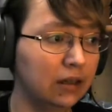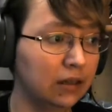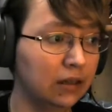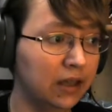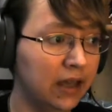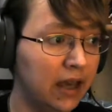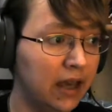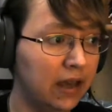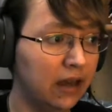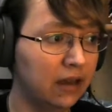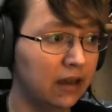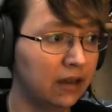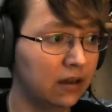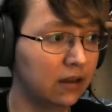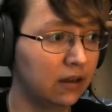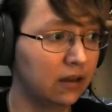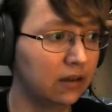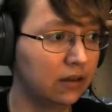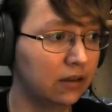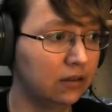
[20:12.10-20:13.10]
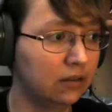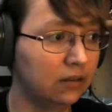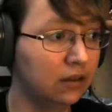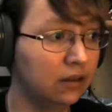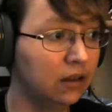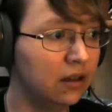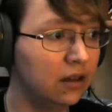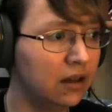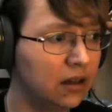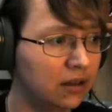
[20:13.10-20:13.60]
Gah!
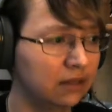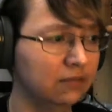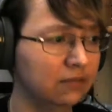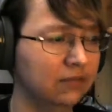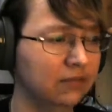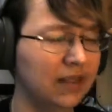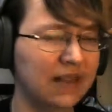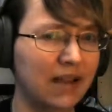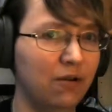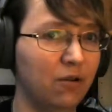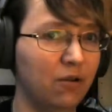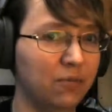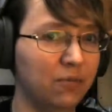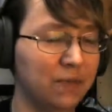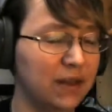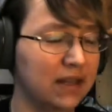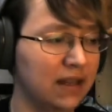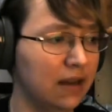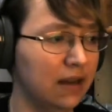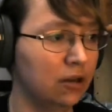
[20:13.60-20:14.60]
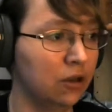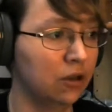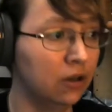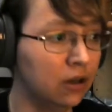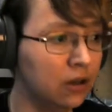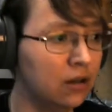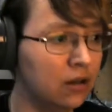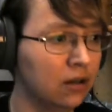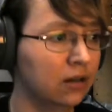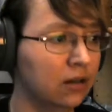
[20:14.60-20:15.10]
Gah! That's how it would be said.
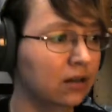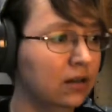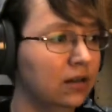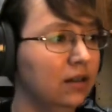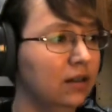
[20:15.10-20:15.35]
Gah!